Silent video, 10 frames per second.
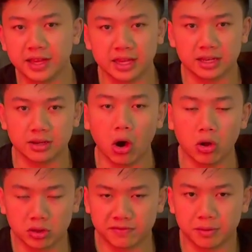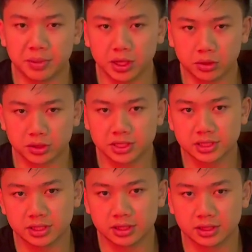in all of the
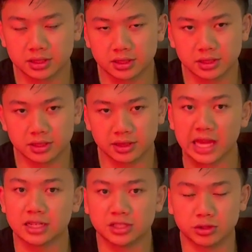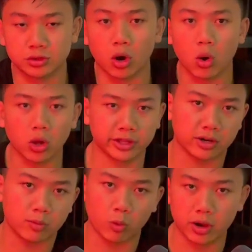pillars than to go all in
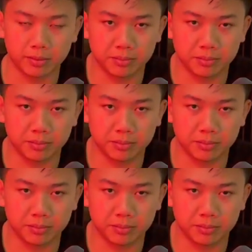on one.